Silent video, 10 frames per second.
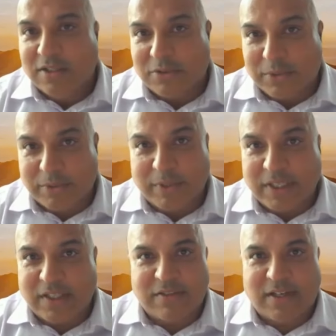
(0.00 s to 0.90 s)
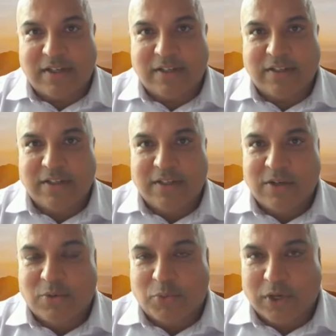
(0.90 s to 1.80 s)
So we're really excited.
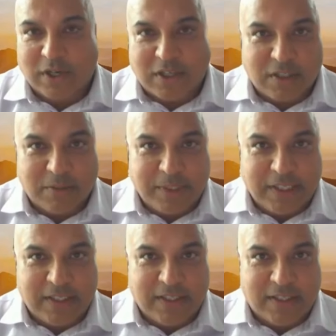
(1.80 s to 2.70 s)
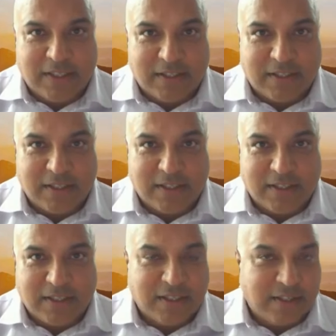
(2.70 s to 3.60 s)
We're looking to be
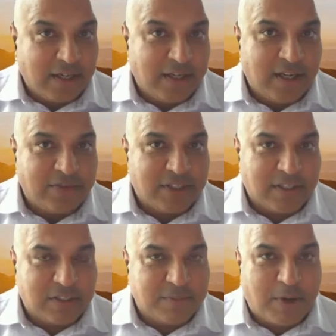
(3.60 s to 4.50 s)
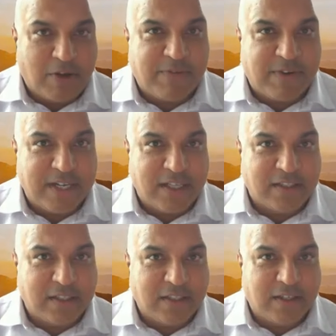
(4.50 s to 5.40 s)
announcing a small
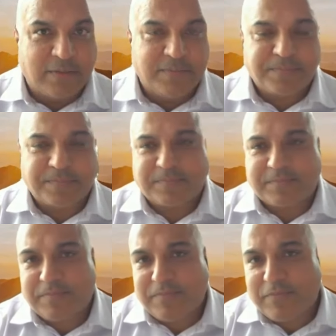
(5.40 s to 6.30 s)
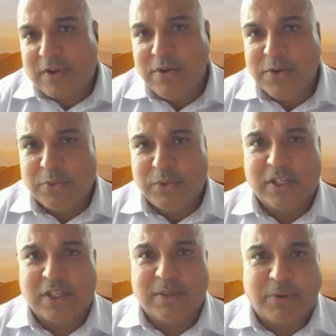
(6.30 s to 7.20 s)
financing here. We're
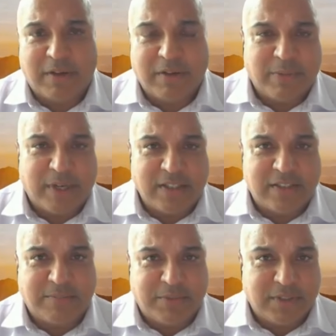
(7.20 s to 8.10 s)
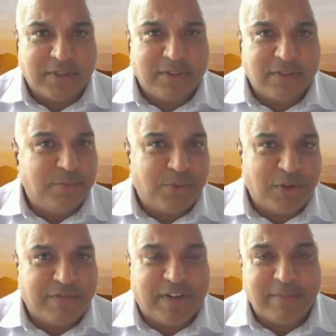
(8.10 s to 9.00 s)
looking to probably raise up to
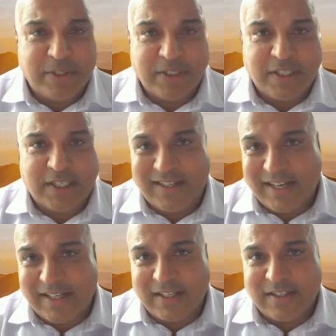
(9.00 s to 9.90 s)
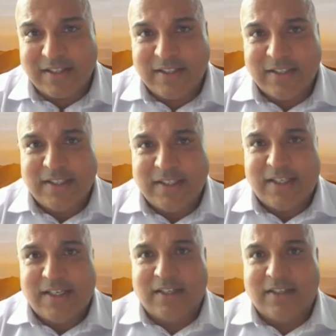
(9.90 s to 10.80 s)
2.5 million Canadian,
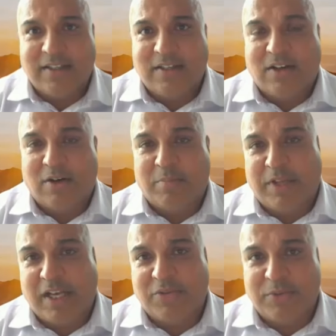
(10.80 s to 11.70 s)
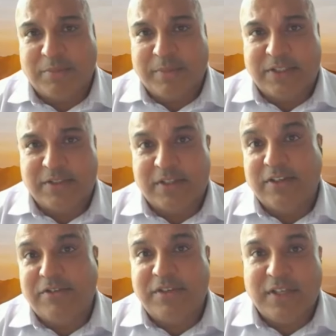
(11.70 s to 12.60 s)
and our plans will be to
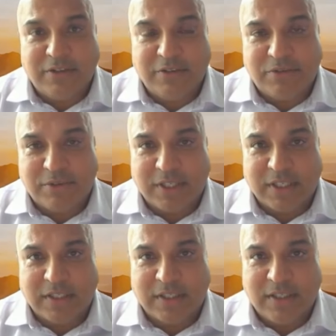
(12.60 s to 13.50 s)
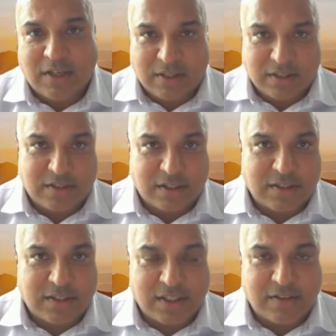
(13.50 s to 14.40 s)
continue drilling on the
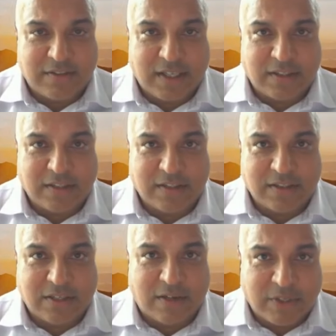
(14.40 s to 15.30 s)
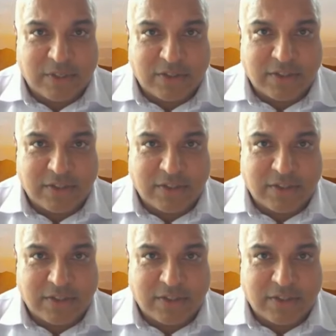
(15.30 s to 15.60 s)
success of that discovery